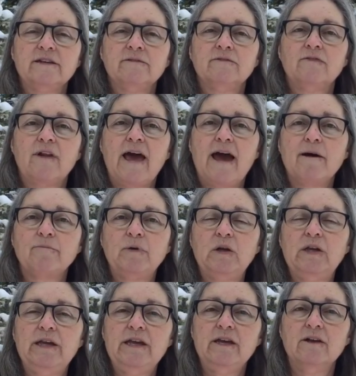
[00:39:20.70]
and flap
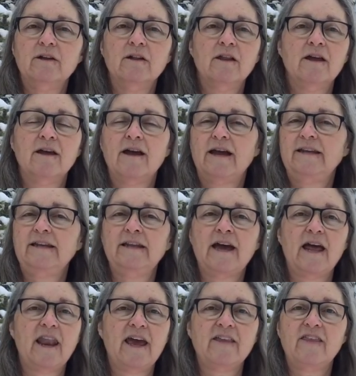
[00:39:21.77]
heel, I did
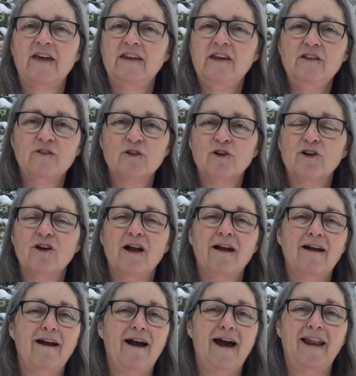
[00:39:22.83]
not like that either.
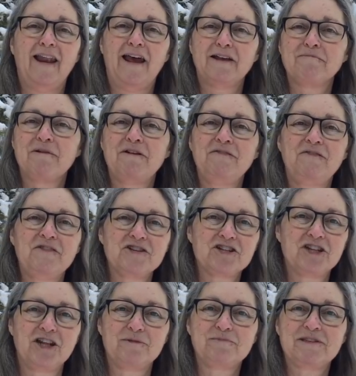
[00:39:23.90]
I like my
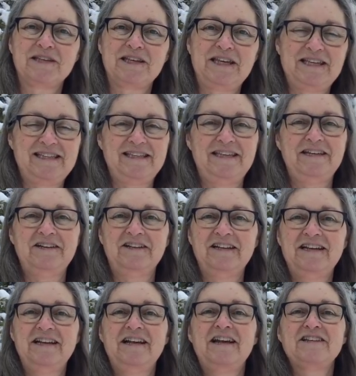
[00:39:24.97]
fish lips kiss heel,
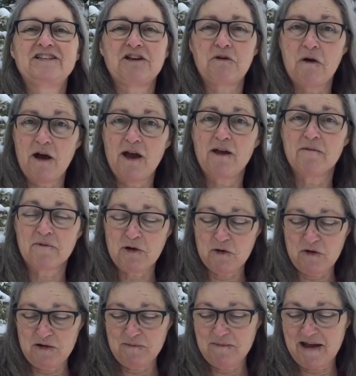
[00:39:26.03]
so I'm
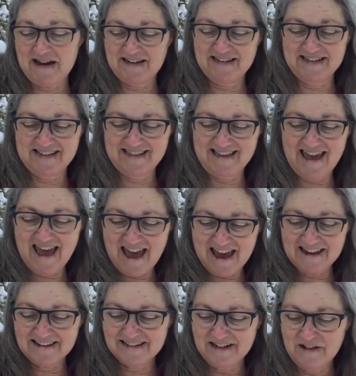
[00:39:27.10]
going back to
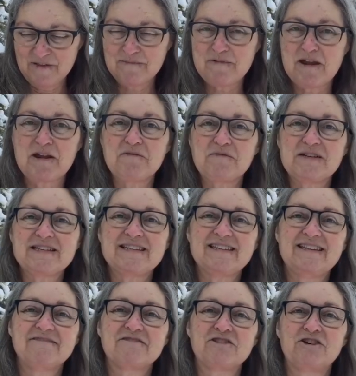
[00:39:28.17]
that. But it
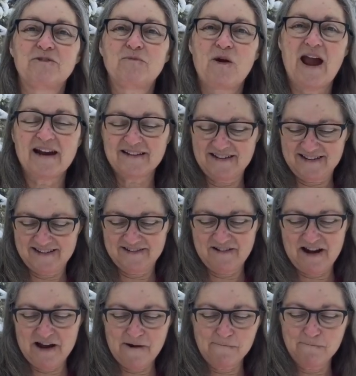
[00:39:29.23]
was good practice,
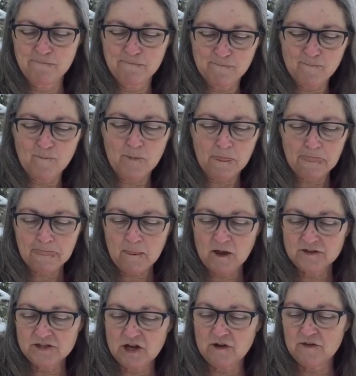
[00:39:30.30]
right?
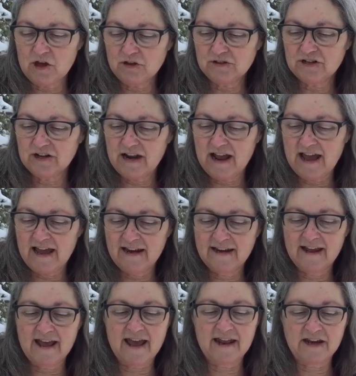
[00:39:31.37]
So those are
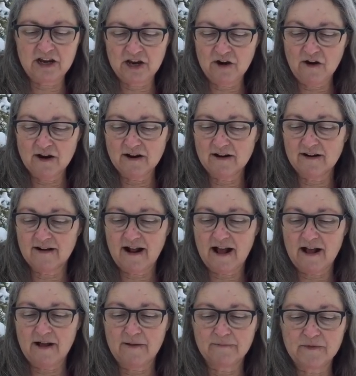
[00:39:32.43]
done, and here
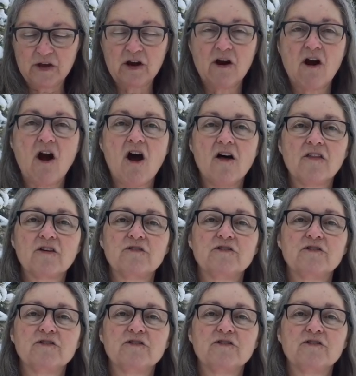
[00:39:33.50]
are all the